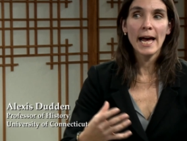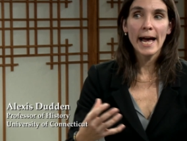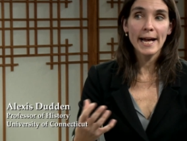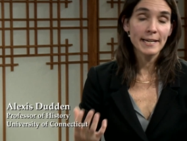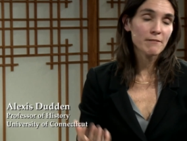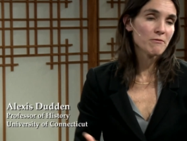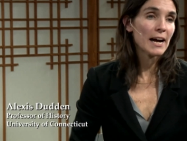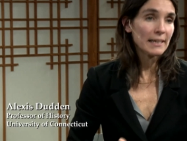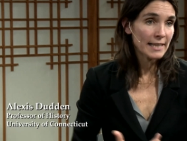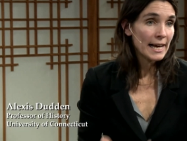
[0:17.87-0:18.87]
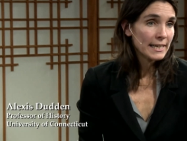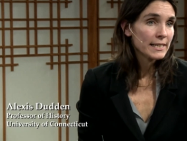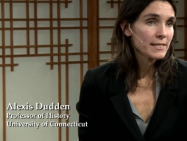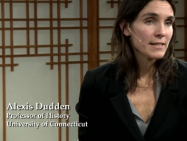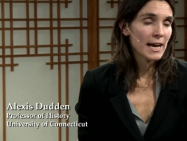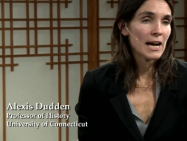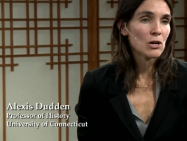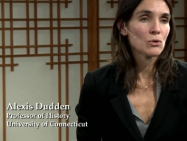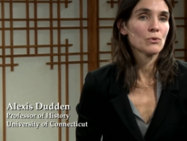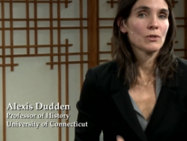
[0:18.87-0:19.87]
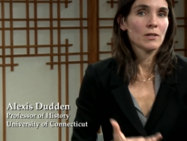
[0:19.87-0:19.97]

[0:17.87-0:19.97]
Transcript: and in fact, that is how